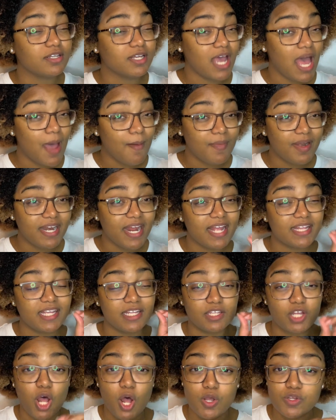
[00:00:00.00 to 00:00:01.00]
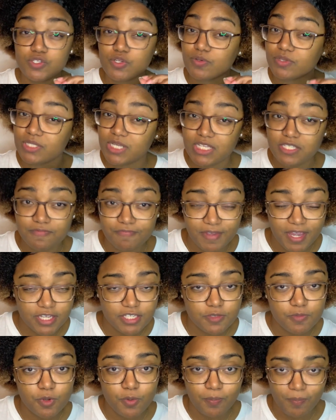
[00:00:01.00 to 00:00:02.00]
KAMERNET and also these
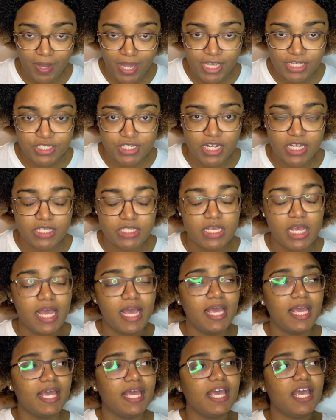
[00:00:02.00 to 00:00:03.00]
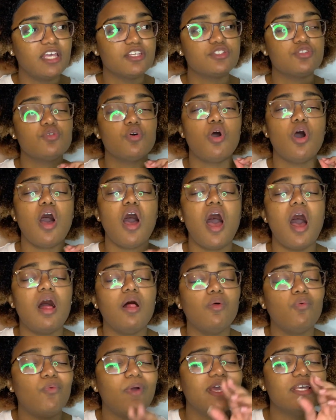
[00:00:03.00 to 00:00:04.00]
Facebook pages is to
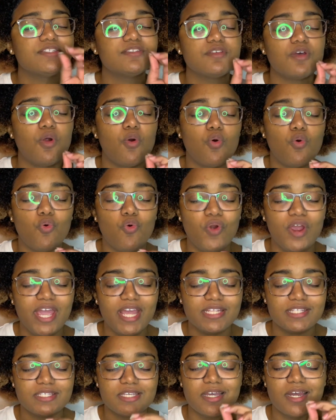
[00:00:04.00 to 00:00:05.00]
always read.